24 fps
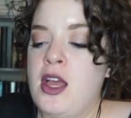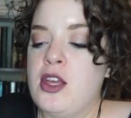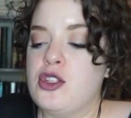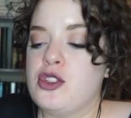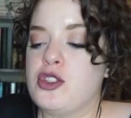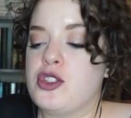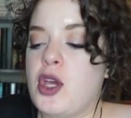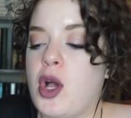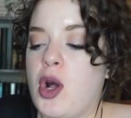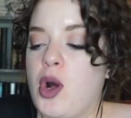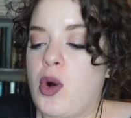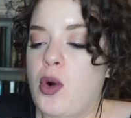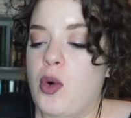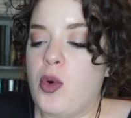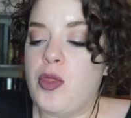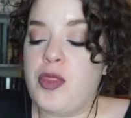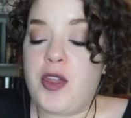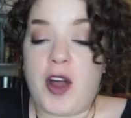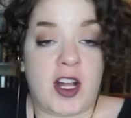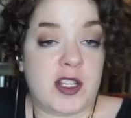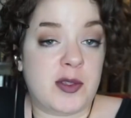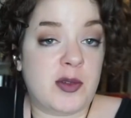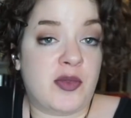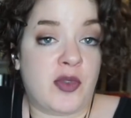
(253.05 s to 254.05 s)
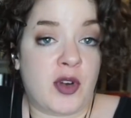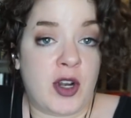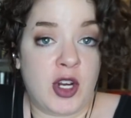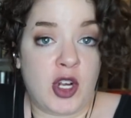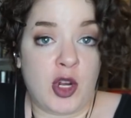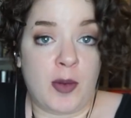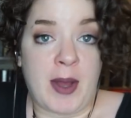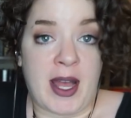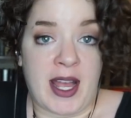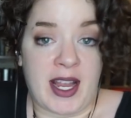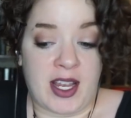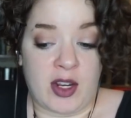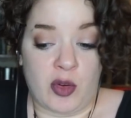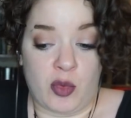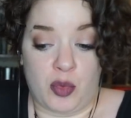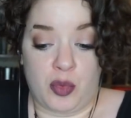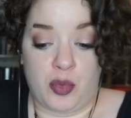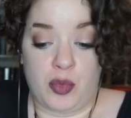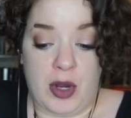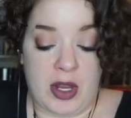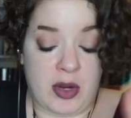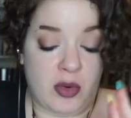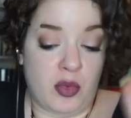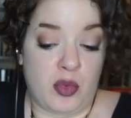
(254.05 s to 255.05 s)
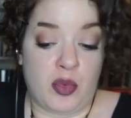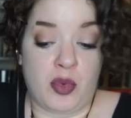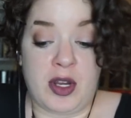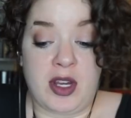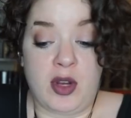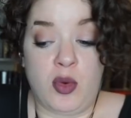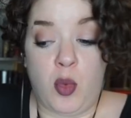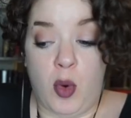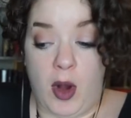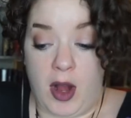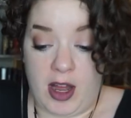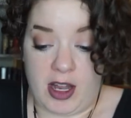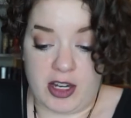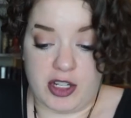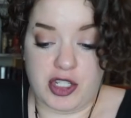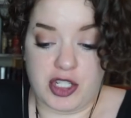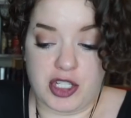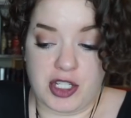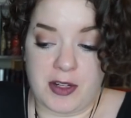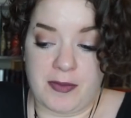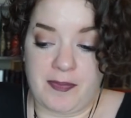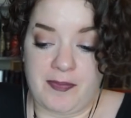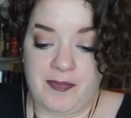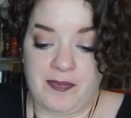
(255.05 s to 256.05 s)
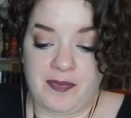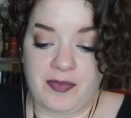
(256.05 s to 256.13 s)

So thoughts before I go back and, and rewatch,